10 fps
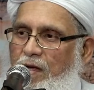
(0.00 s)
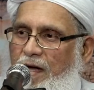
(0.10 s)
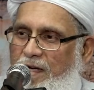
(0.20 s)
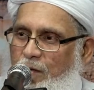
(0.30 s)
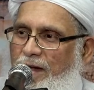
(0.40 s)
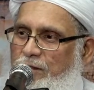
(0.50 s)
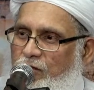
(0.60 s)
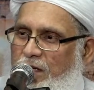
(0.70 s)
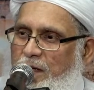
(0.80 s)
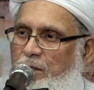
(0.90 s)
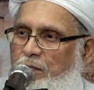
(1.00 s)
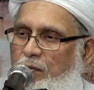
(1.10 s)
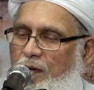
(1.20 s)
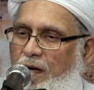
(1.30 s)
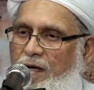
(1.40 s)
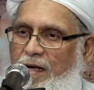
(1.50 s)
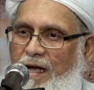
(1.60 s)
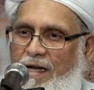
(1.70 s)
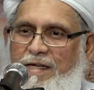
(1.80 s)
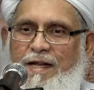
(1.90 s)
And he went to sleep.
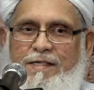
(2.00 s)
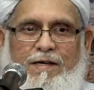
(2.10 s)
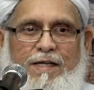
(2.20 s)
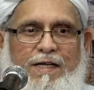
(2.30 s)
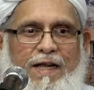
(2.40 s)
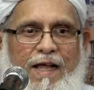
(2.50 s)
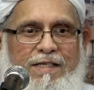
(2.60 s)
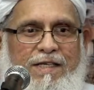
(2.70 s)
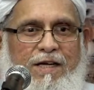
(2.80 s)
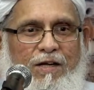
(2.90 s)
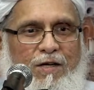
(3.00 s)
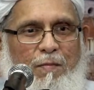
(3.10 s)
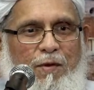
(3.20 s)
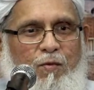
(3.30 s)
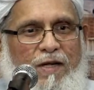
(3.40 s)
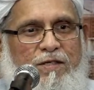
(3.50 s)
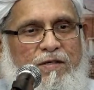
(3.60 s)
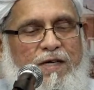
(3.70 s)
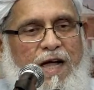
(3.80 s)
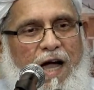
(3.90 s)
And later in the night, he got up and went to
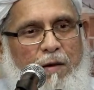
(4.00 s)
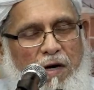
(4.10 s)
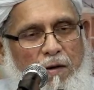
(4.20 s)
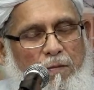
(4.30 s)
the Kaaba